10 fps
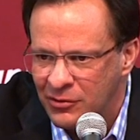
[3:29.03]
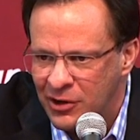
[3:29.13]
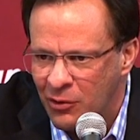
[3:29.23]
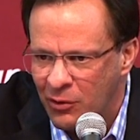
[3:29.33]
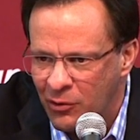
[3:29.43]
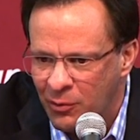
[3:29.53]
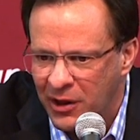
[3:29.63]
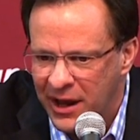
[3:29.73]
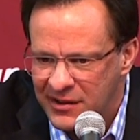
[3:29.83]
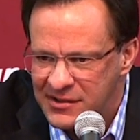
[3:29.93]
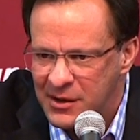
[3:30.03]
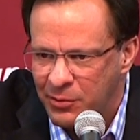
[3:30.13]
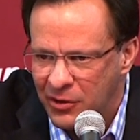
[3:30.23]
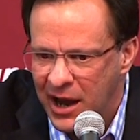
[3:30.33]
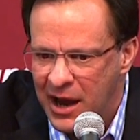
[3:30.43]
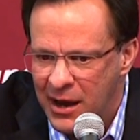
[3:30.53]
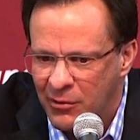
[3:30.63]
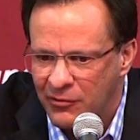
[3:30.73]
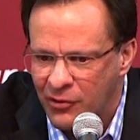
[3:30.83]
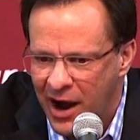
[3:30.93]
You know, when we're playing a simple game
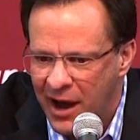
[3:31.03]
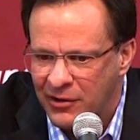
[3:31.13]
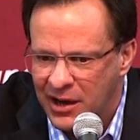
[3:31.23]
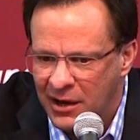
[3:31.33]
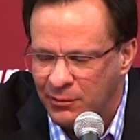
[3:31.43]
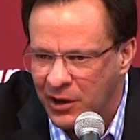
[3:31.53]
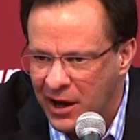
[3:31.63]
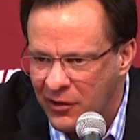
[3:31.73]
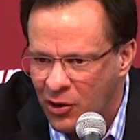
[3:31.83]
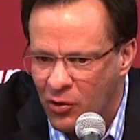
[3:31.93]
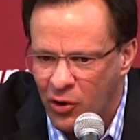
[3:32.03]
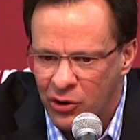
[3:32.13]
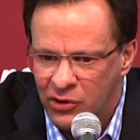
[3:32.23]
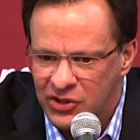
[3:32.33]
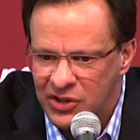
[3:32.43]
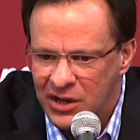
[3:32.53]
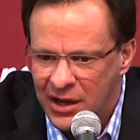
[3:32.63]
of drive, kick, play to the corners,